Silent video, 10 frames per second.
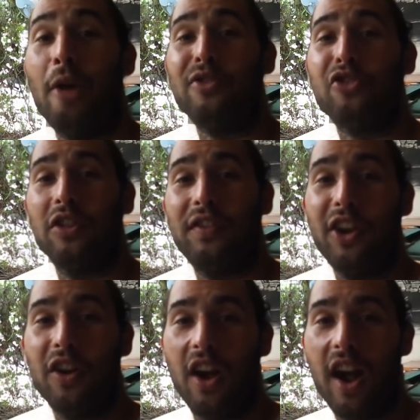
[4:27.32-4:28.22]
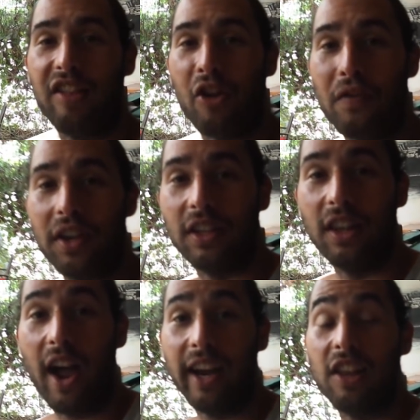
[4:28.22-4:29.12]
hope you enjoyed the video, guys. Don't forget to
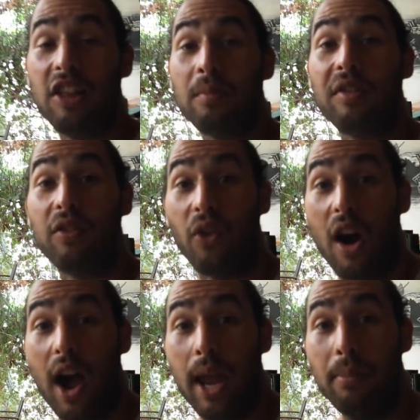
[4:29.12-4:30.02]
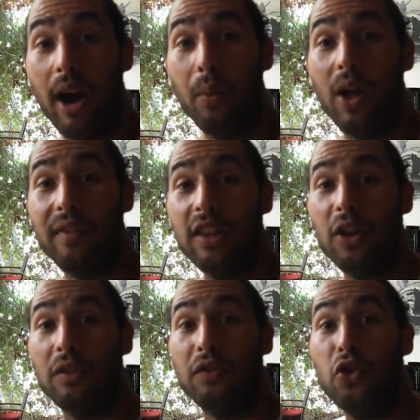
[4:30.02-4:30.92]
like and subscribe. I will have a
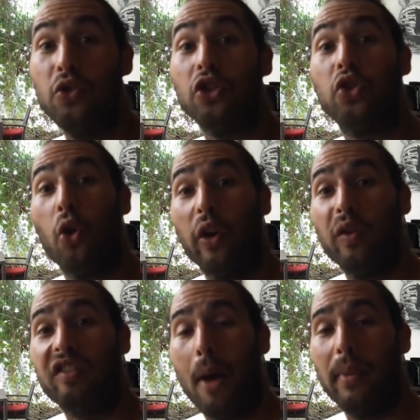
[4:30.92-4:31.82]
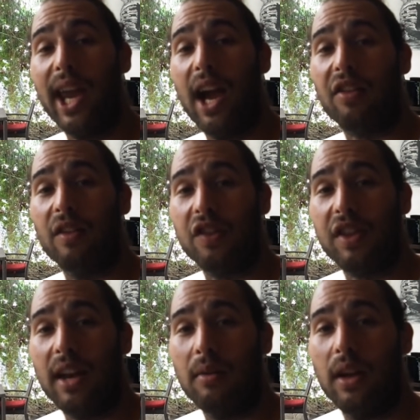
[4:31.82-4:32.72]
lot of new tutorials coming out because I've just
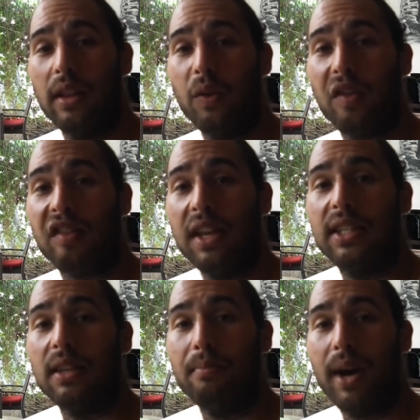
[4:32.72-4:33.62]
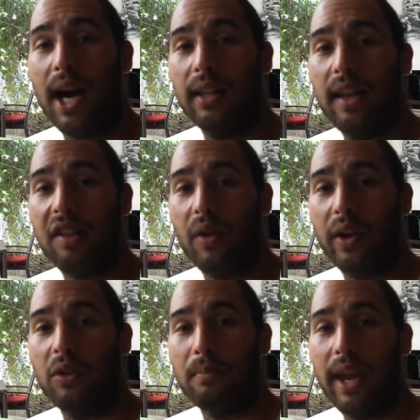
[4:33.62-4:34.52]
had a, a little stint in Bali, so I
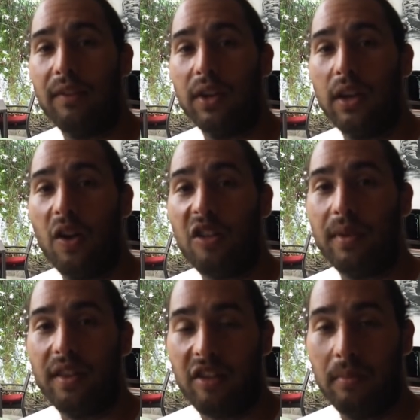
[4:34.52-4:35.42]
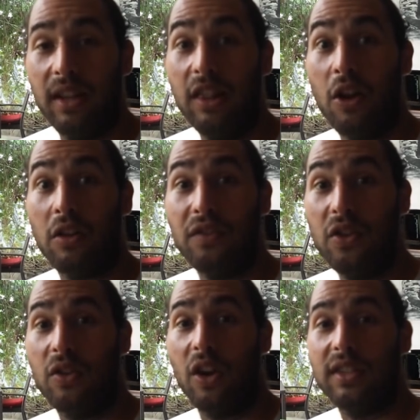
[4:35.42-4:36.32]
couldn't make videos, but there's going to be a lot of
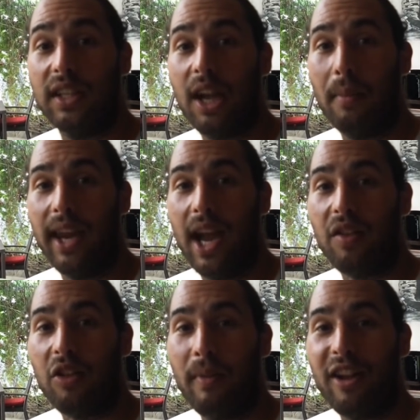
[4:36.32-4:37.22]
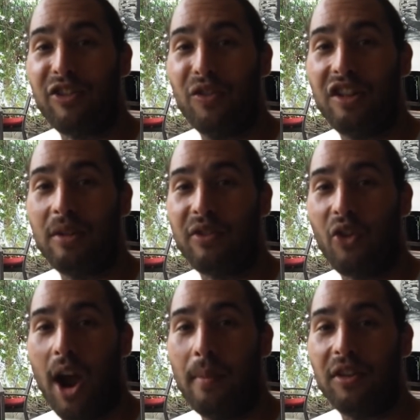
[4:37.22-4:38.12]
new content coming out, so make sure you
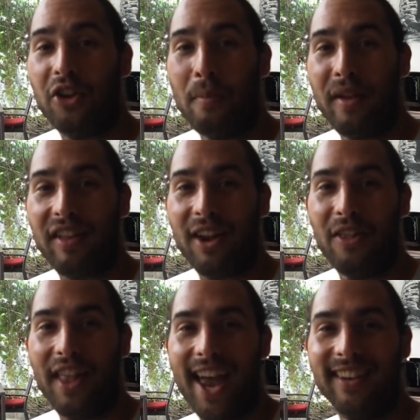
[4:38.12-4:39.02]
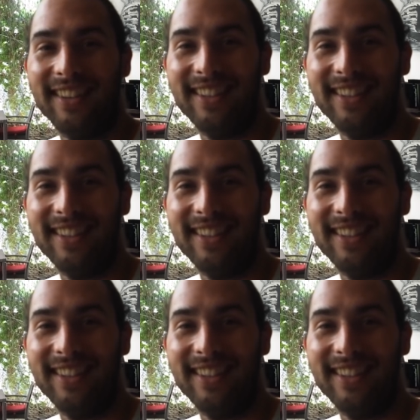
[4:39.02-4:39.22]
subscribe so you don't miss out on that.